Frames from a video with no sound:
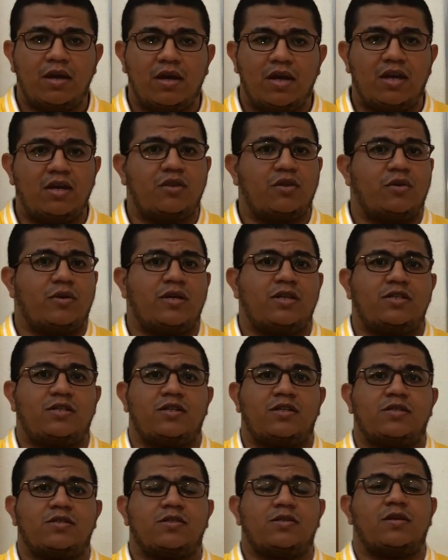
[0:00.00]
Either
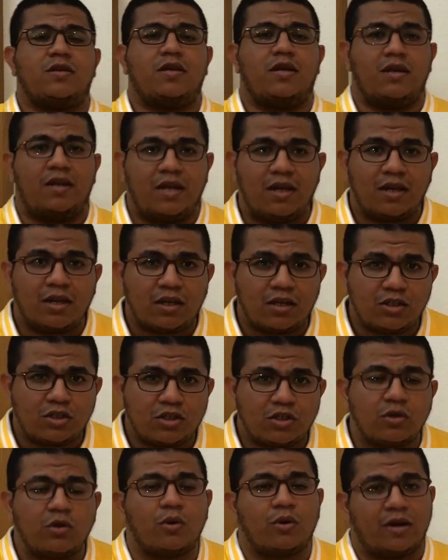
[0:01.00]
is an
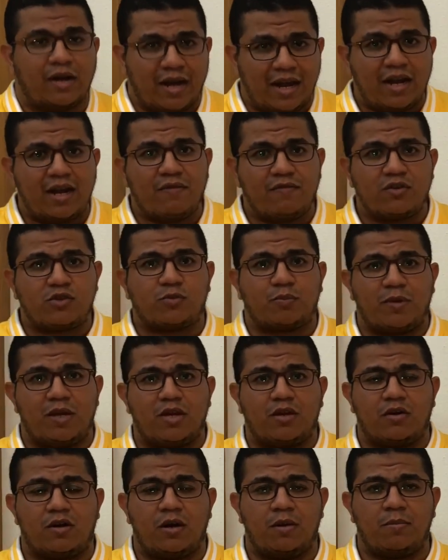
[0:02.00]
English or native
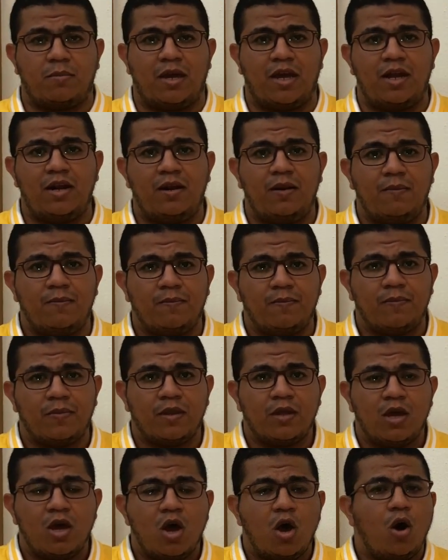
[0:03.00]
speaker,
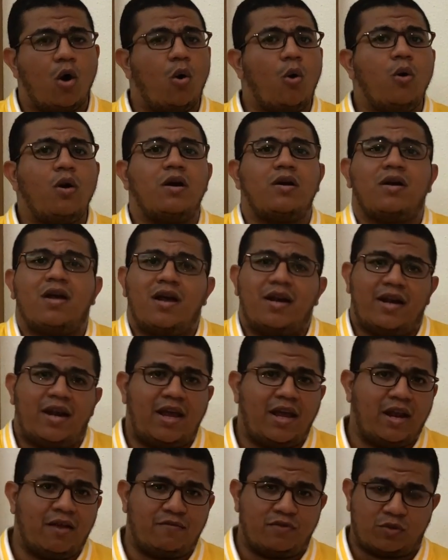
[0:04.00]
or a
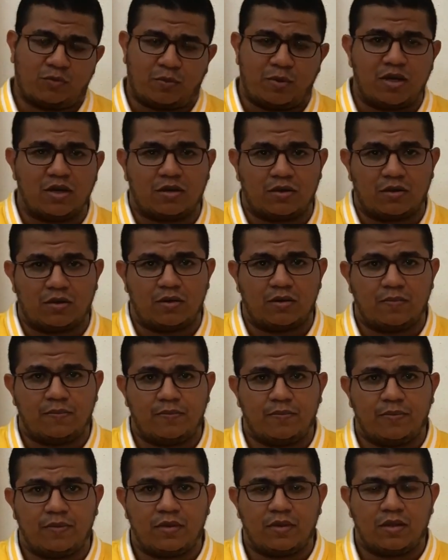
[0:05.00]
non-native speaker.
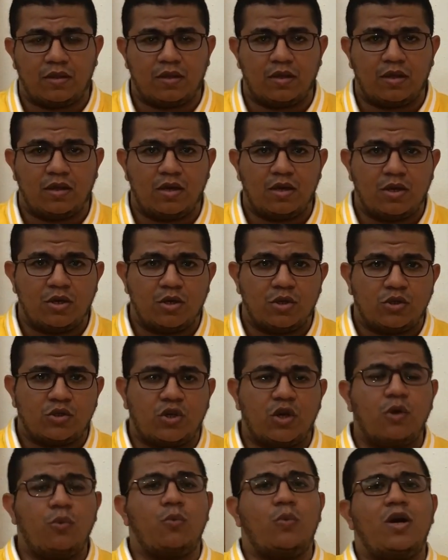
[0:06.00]

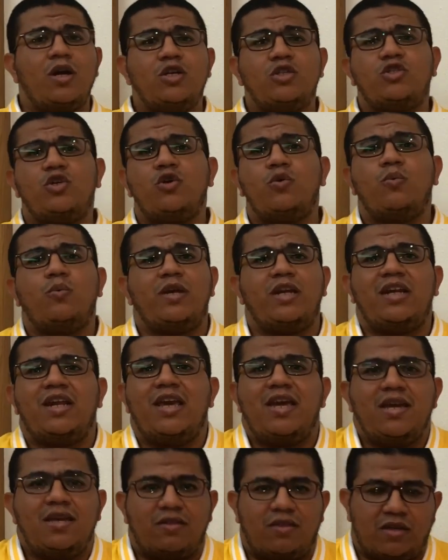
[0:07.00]
So why do we
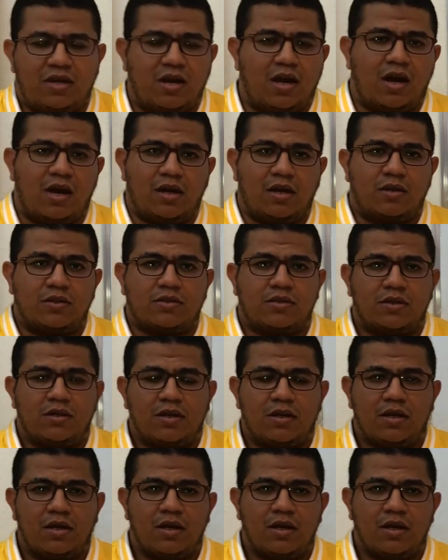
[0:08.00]
need the IELTS?